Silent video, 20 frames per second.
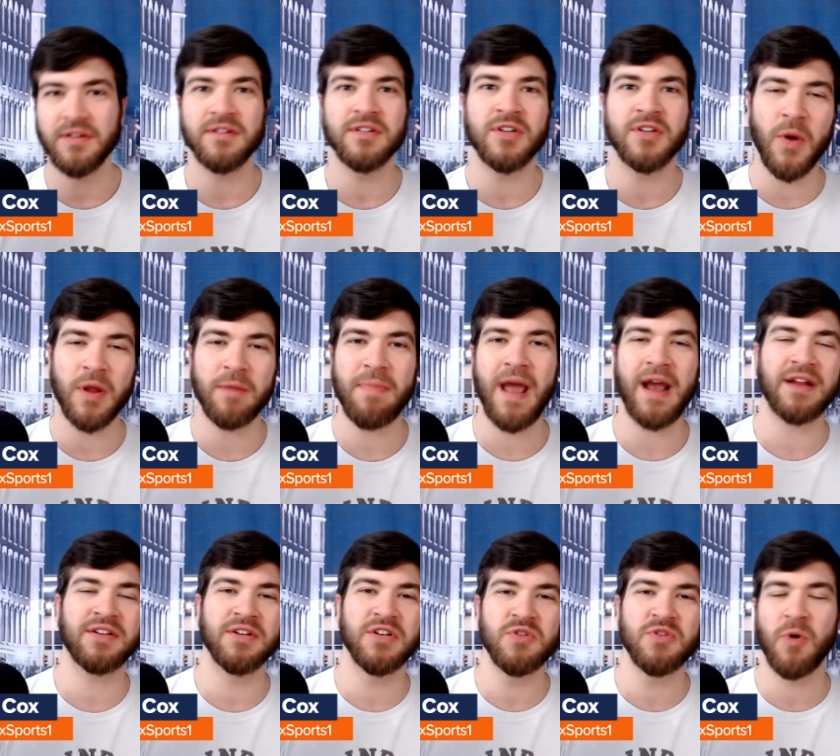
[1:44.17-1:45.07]
going
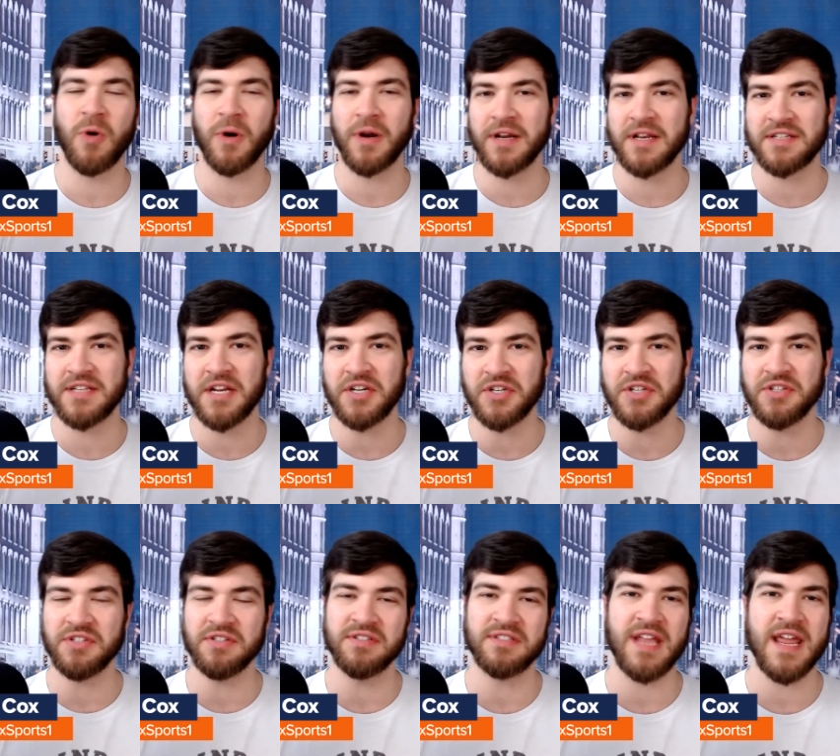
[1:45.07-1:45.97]
back to new
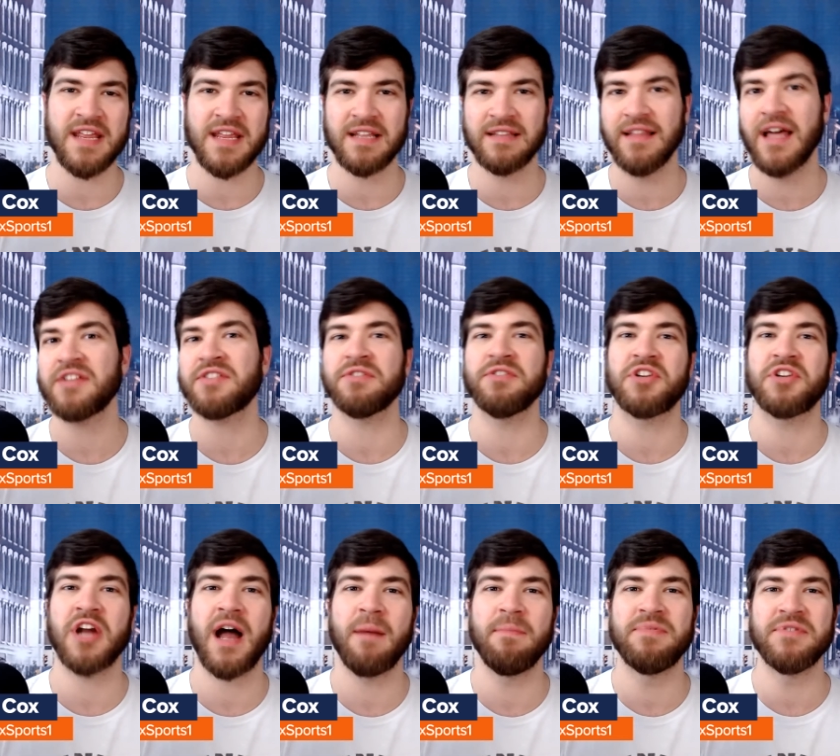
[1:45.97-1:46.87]
organizations and taking lesser
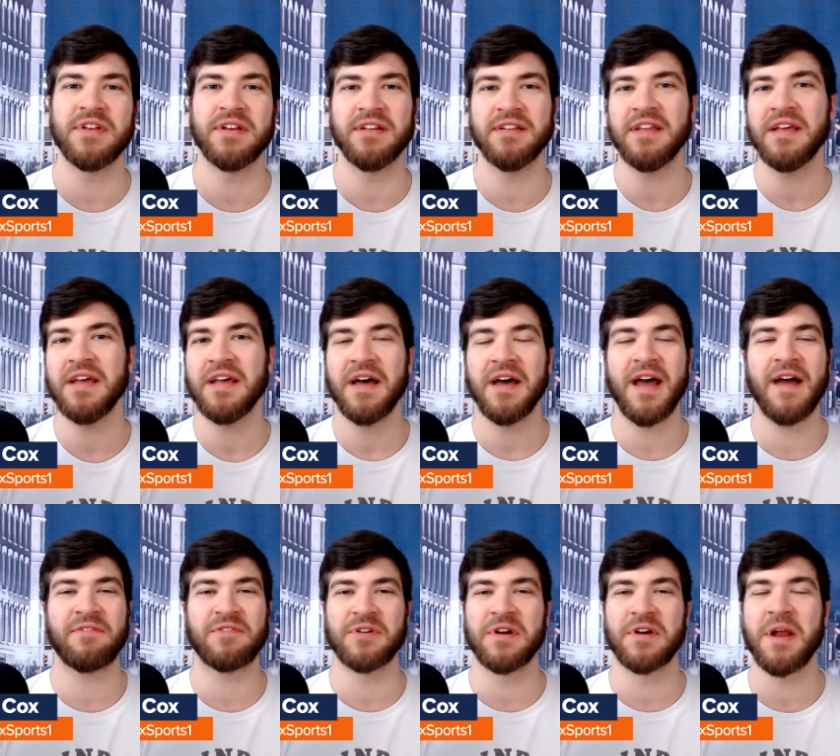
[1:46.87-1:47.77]
jobs in,
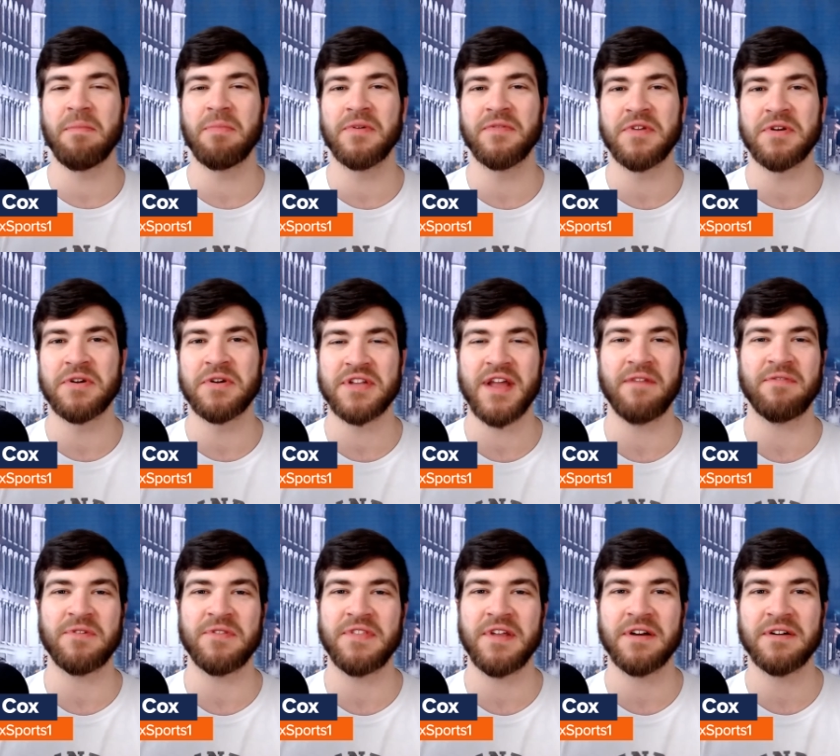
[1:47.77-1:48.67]
after a number of years
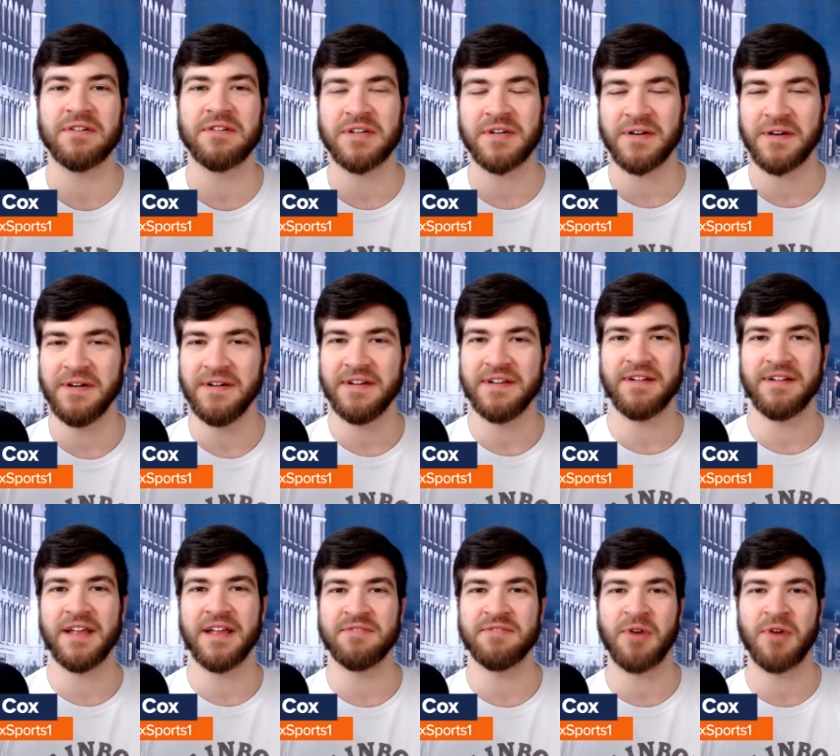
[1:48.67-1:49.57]
after their turn
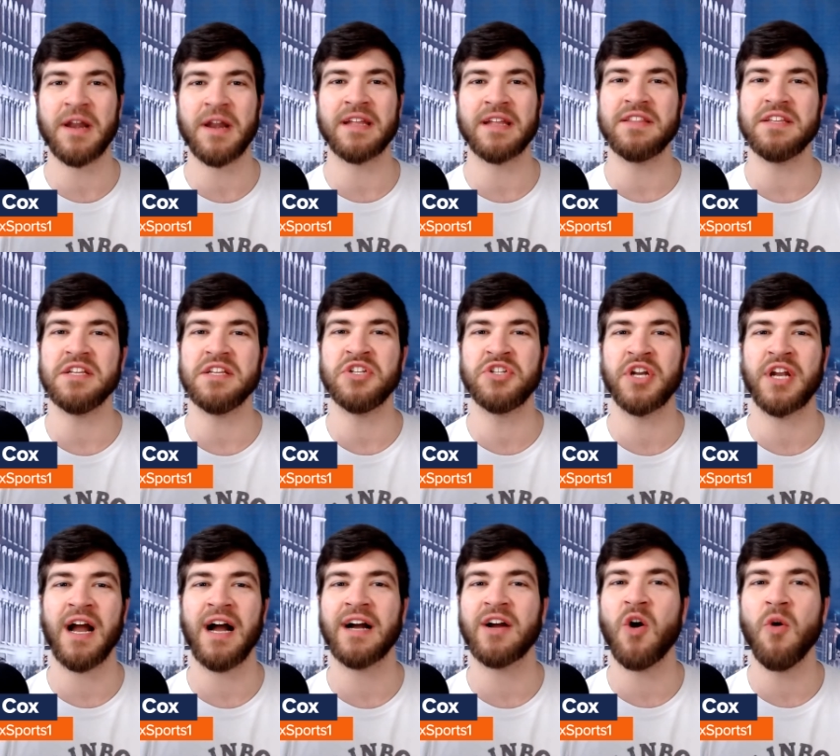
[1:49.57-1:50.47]
uh, running the
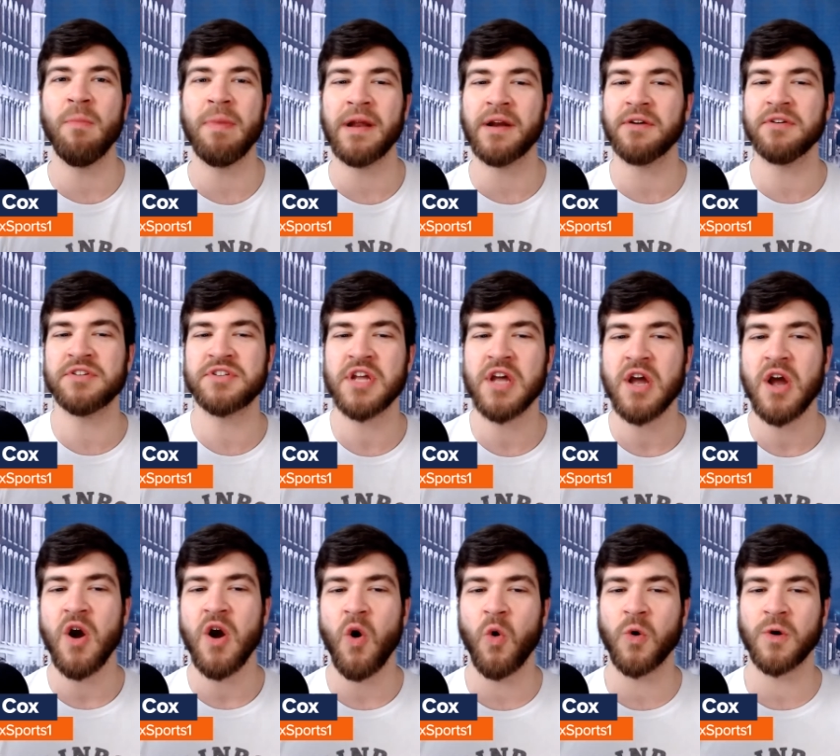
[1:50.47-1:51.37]
Chicago Bears
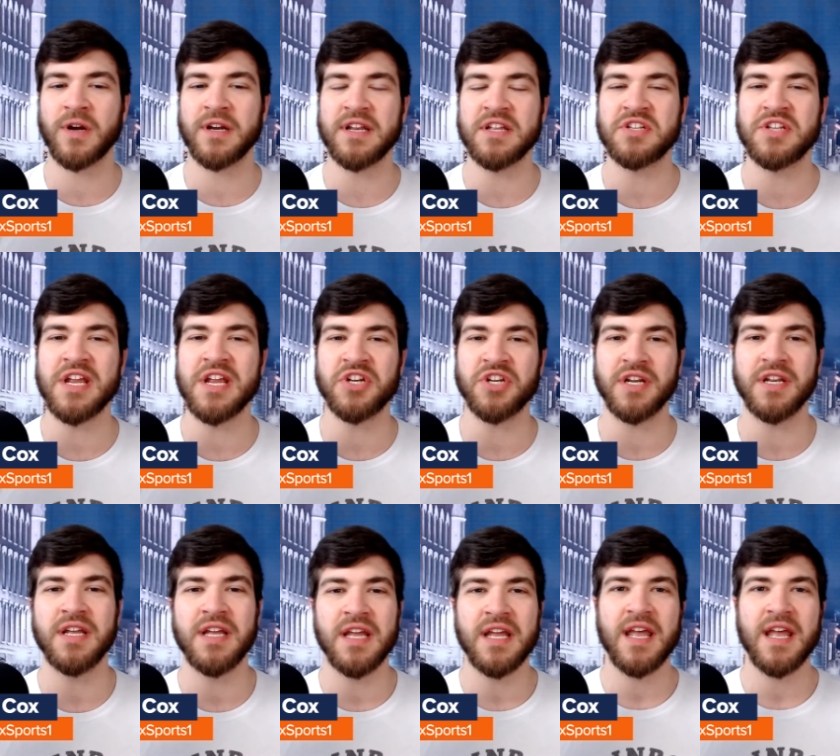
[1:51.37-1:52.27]

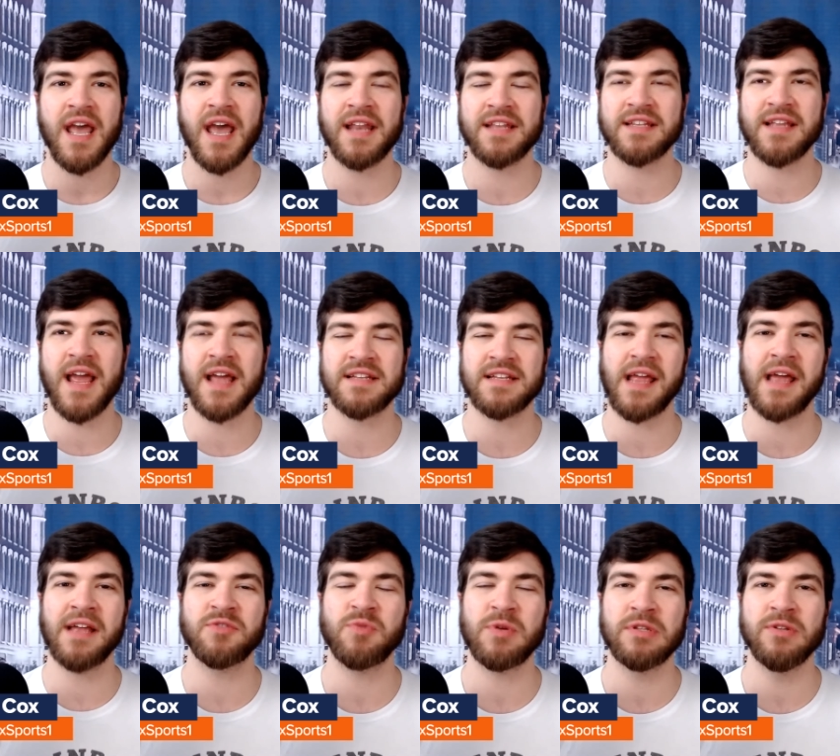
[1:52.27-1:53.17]
organization. And as,
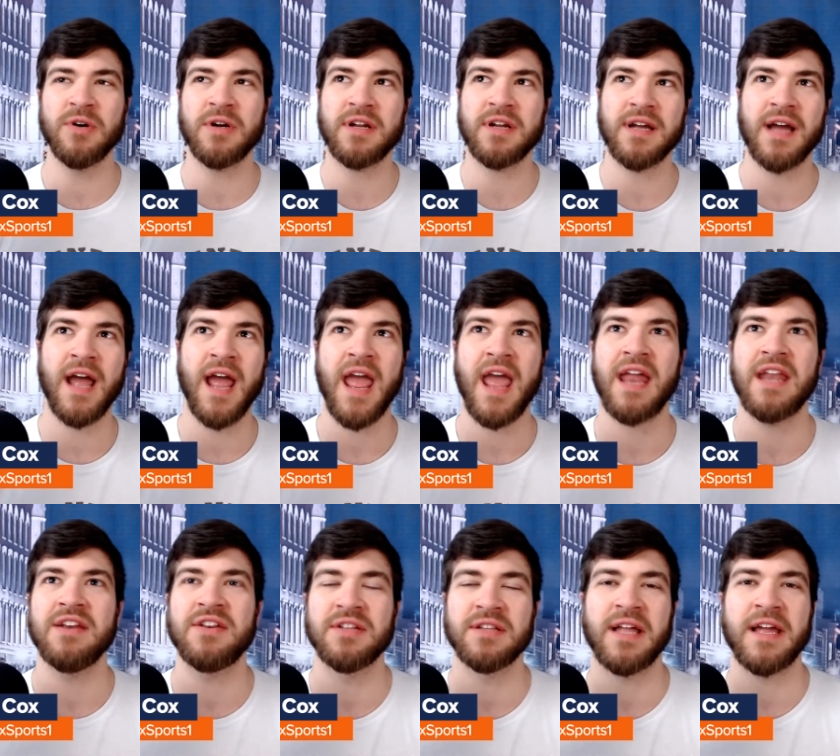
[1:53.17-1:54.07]
as we look
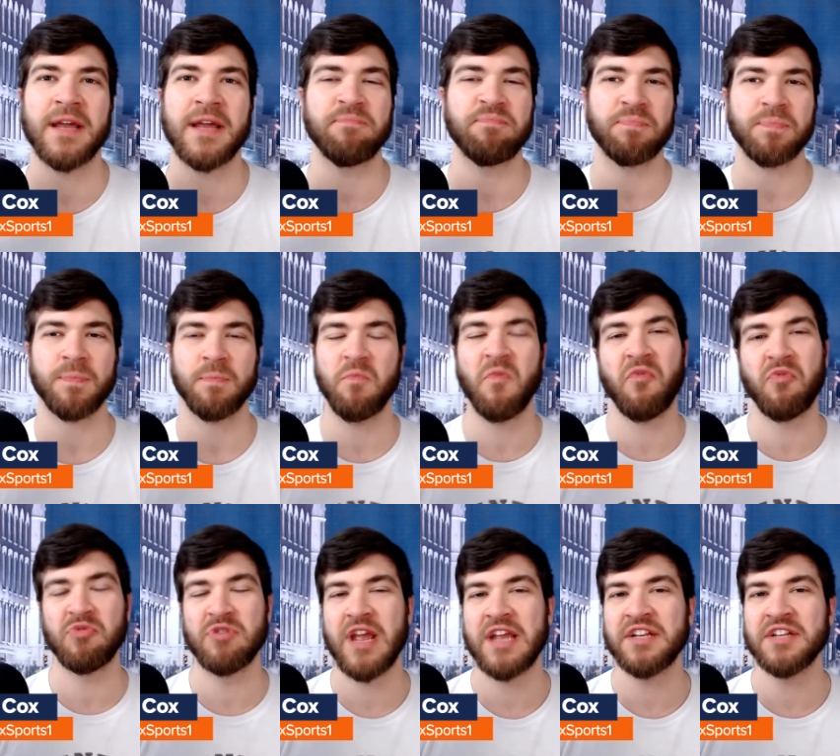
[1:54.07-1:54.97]
ahead to like
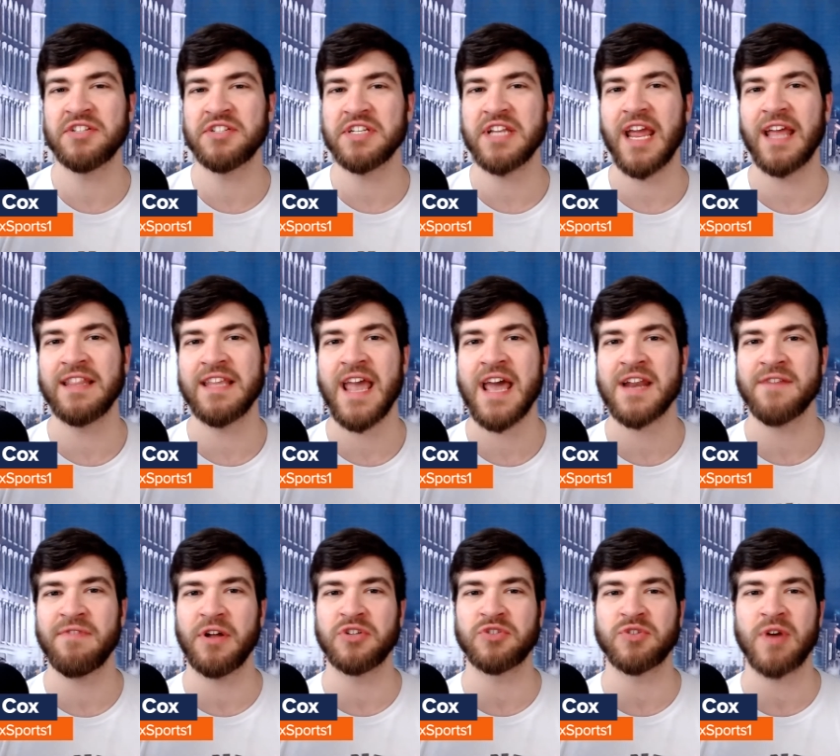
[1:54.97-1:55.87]
free agency and the
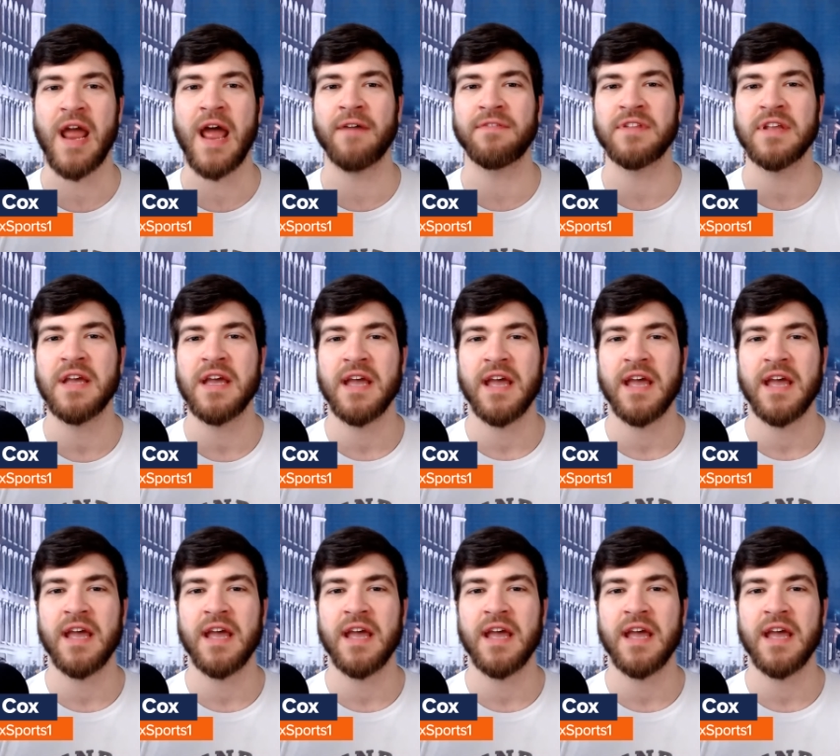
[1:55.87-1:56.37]
N F L draft